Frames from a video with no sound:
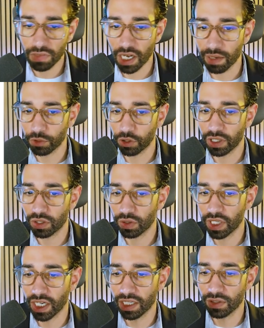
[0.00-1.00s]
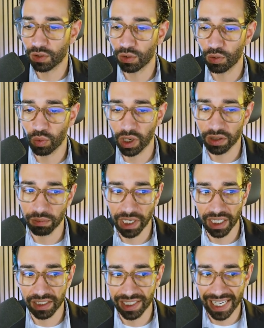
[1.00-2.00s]
I'm going to get into what
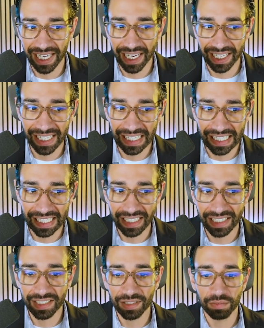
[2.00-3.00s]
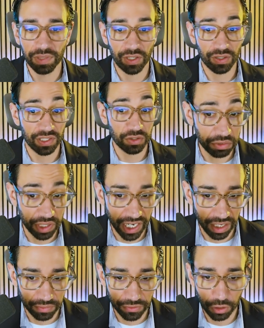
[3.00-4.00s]
metadata is because it's really
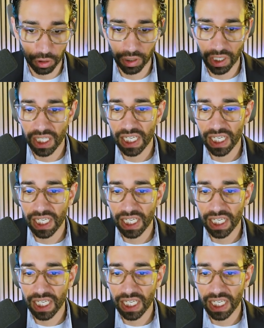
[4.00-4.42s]
helpful.